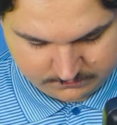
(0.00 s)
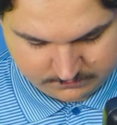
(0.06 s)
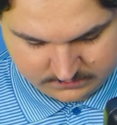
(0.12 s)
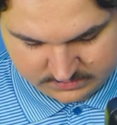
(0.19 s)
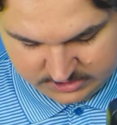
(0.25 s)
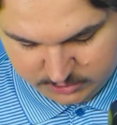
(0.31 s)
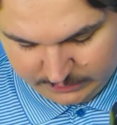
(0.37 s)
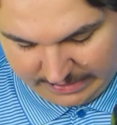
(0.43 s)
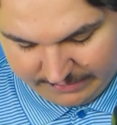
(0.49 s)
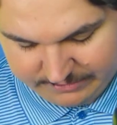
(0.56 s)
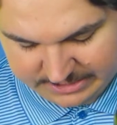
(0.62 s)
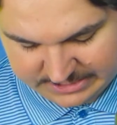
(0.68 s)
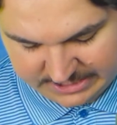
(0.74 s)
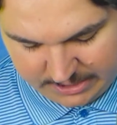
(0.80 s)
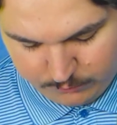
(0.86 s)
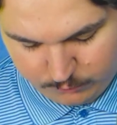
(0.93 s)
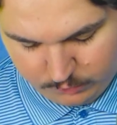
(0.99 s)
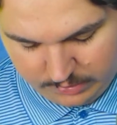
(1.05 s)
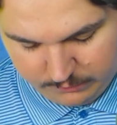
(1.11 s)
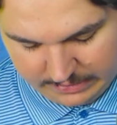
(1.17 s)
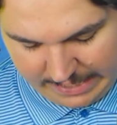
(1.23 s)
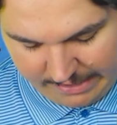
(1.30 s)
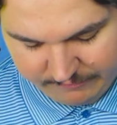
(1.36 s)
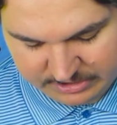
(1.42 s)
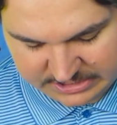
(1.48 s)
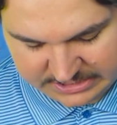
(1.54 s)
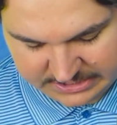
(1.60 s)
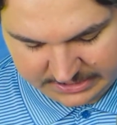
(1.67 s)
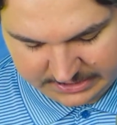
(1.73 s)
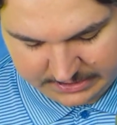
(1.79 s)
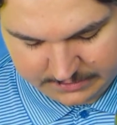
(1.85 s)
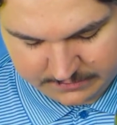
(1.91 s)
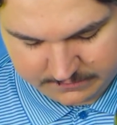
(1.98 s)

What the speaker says: so we'll have to see. We will have to see.